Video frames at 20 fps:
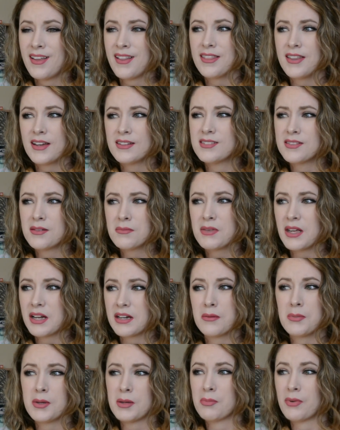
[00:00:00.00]
that's
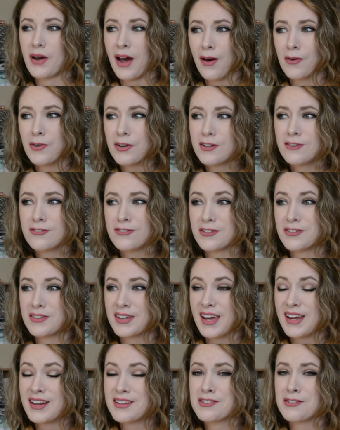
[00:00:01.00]
something to be proud of,
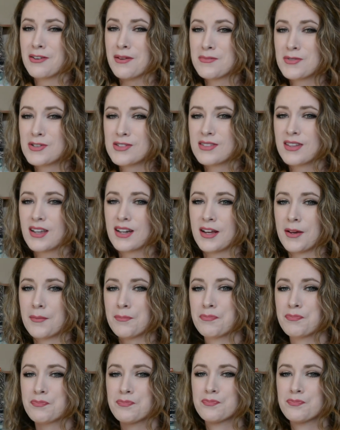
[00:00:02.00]
okay? So I'm just gonna